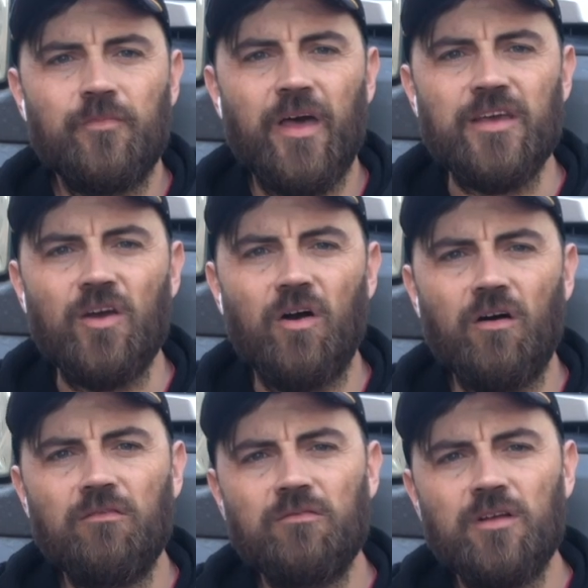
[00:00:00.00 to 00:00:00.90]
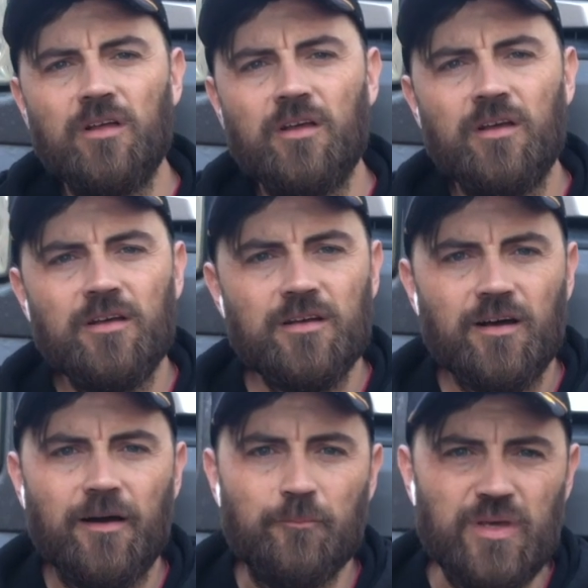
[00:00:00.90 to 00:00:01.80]
Hey y'all,
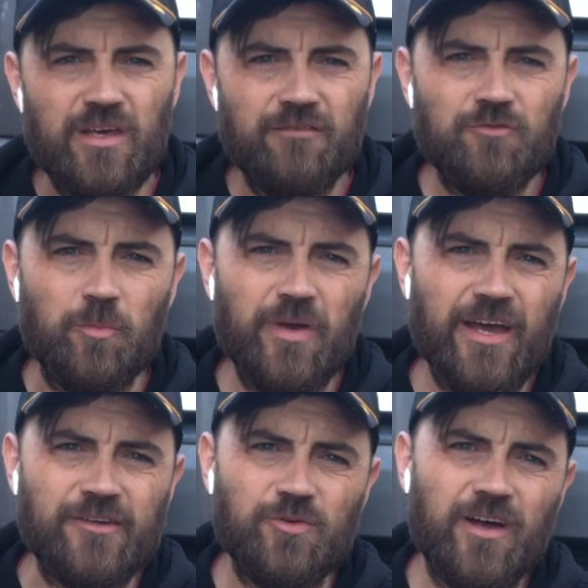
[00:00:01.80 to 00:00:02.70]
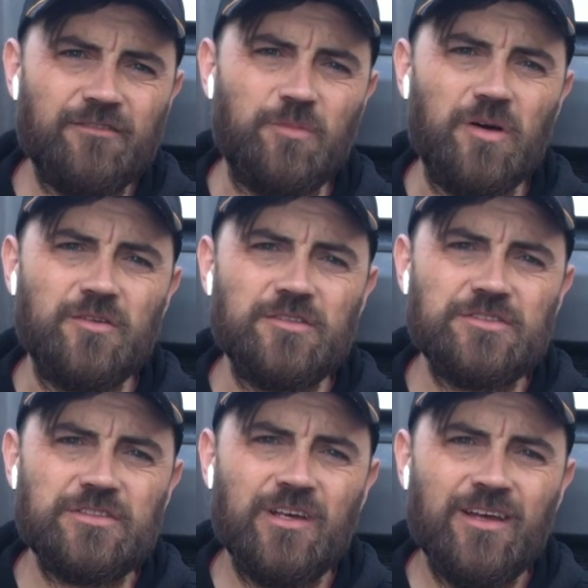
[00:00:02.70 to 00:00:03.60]
I'm Ben from Bad Craft
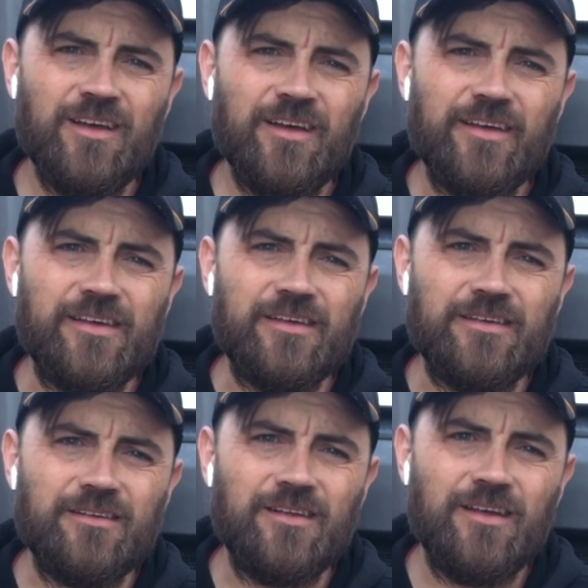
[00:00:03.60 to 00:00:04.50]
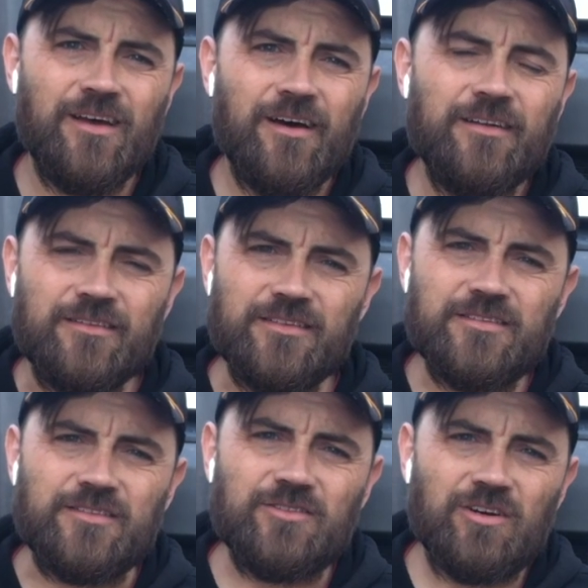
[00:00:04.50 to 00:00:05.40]
Motors, and
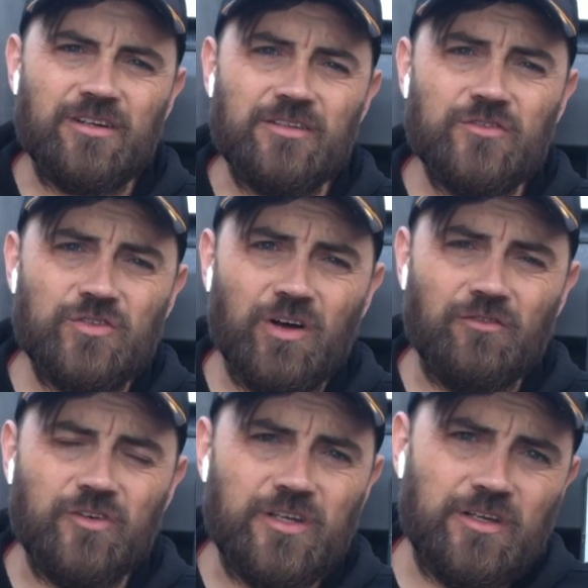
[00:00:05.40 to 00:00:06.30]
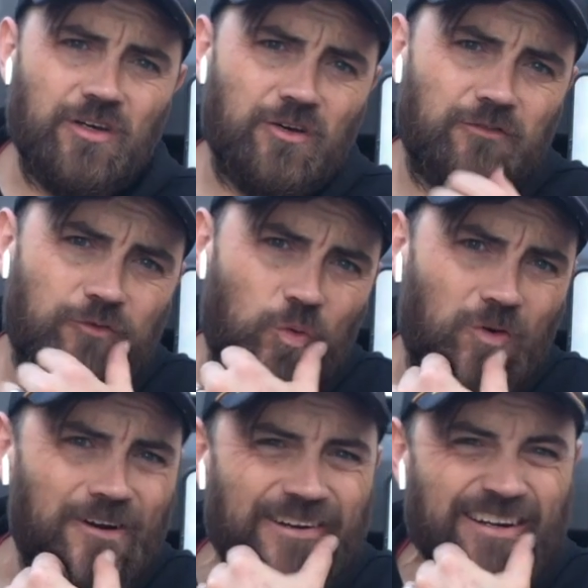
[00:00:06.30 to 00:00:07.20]
this is our install video
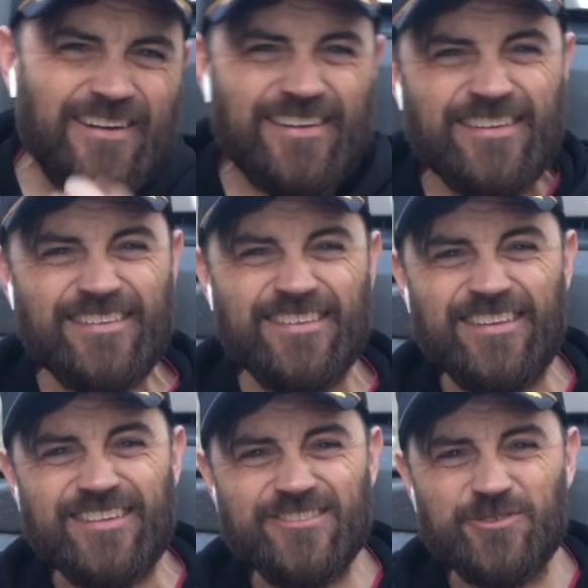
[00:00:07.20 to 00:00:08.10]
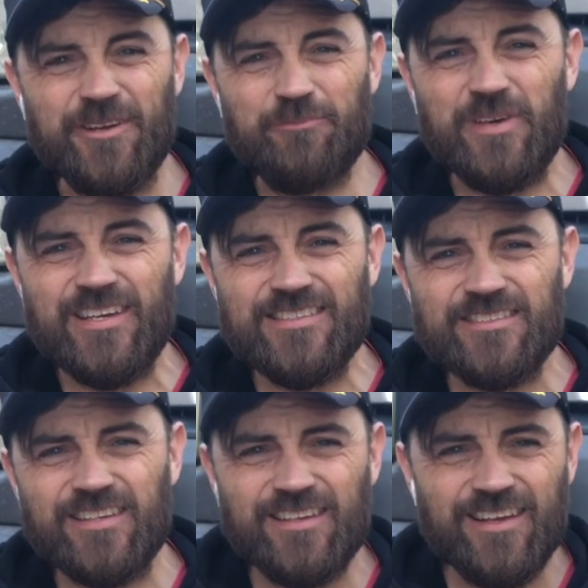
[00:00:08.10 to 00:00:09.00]
for this trim
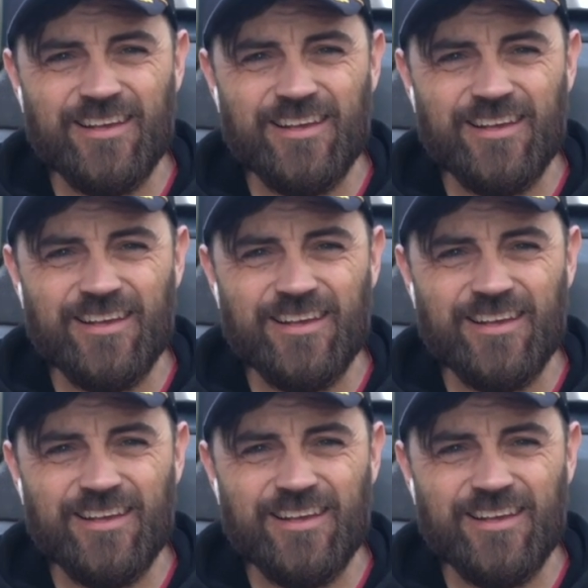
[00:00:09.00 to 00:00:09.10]
piece.